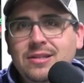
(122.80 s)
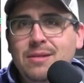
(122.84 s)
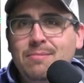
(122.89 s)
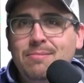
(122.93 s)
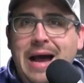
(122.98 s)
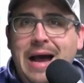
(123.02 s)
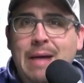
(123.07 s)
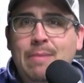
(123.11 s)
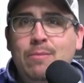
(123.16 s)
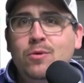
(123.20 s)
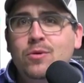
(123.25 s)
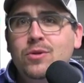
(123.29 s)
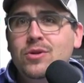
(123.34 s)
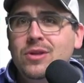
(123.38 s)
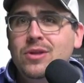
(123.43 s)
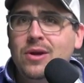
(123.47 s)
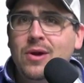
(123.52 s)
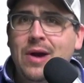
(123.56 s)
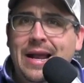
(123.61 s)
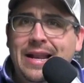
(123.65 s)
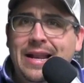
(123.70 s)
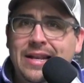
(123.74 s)
in the Bible and you
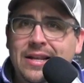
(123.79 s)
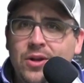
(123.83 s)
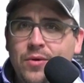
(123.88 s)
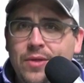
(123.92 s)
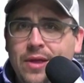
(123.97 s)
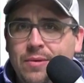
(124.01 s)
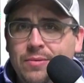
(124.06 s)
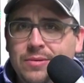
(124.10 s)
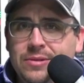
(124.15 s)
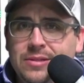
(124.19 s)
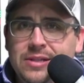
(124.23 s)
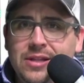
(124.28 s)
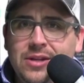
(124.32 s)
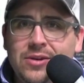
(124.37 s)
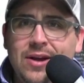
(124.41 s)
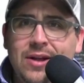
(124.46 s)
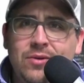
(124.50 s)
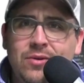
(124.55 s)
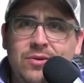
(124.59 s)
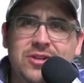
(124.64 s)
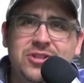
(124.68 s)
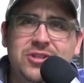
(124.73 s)
think, oh, I didn't know that was in there.
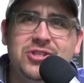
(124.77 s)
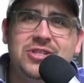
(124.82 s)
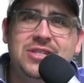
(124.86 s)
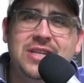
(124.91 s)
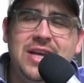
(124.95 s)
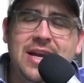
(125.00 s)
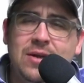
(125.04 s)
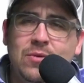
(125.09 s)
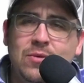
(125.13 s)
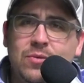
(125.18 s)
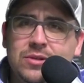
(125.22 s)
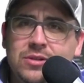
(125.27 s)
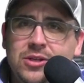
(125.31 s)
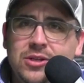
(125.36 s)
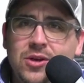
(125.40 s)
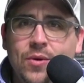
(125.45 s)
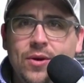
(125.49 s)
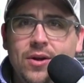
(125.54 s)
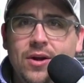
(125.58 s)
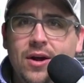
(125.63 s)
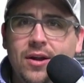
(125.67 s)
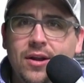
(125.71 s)
I don't understand it. What's
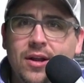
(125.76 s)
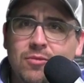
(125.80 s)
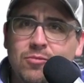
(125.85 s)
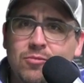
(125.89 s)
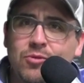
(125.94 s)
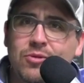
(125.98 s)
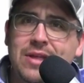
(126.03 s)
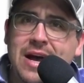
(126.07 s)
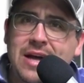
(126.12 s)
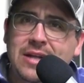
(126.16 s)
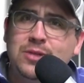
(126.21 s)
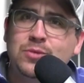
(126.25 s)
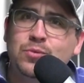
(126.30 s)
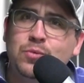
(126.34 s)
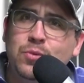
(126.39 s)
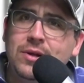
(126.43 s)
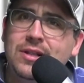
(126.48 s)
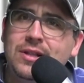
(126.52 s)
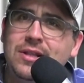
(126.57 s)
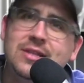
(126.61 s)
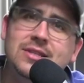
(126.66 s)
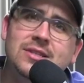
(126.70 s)
going on here? Well, that's
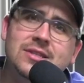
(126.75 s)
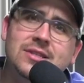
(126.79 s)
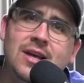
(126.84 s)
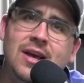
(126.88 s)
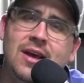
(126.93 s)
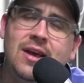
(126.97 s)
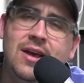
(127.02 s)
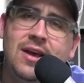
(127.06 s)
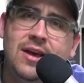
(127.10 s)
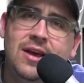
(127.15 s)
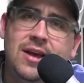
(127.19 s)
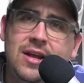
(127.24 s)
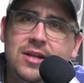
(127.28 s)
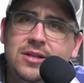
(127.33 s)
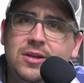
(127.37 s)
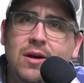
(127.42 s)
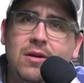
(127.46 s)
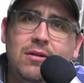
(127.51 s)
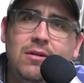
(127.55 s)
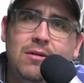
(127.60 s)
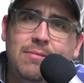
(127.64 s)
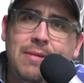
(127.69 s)
what this is
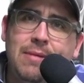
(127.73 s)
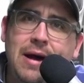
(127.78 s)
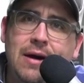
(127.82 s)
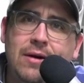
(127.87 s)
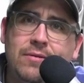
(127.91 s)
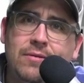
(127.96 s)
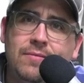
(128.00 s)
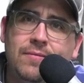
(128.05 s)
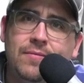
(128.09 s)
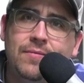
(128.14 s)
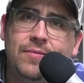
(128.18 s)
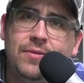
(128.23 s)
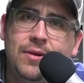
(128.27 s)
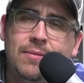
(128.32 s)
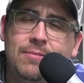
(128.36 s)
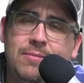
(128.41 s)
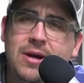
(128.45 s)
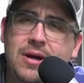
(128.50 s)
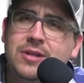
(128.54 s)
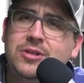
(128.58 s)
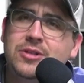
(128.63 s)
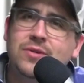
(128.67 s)
all about.
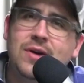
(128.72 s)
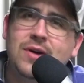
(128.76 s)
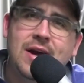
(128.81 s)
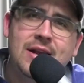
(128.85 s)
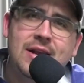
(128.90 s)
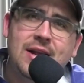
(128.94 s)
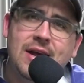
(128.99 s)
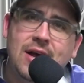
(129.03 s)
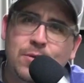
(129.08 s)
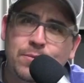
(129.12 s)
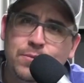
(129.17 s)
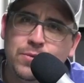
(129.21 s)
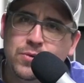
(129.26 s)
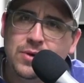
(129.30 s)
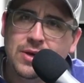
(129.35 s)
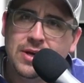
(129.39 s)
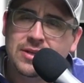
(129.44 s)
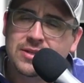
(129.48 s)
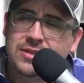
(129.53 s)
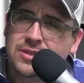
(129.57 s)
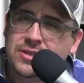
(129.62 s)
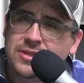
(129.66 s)
I'm not trying to help you
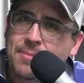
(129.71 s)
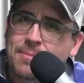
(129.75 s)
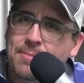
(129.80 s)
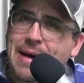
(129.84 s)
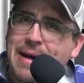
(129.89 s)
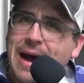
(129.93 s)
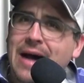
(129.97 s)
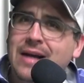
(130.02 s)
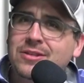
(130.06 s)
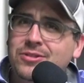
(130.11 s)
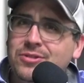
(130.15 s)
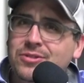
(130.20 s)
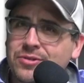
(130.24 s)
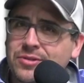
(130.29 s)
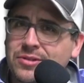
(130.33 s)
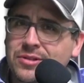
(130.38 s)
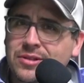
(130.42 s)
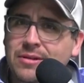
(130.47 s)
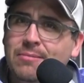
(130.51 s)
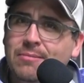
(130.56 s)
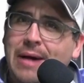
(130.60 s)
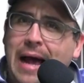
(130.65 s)
get some
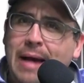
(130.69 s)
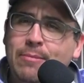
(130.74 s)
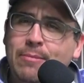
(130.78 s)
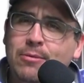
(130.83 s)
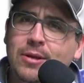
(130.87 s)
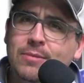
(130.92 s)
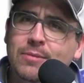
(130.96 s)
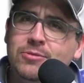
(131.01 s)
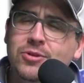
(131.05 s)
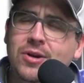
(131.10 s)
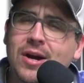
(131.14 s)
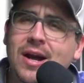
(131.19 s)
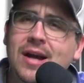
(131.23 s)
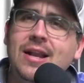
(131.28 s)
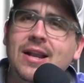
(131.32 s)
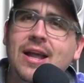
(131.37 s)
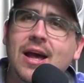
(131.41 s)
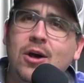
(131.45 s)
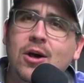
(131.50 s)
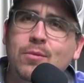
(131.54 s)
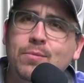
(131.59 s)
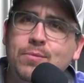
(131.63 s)
masters in Bible. I'm trying
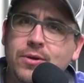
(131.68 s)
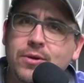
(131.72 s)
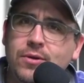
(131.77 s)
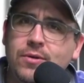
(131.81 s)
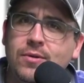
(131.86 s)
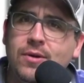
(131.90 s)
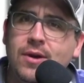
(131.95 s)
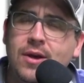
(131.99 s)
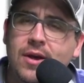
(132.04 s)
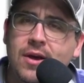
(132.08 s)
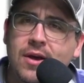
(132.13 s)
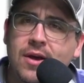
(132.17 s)
to help you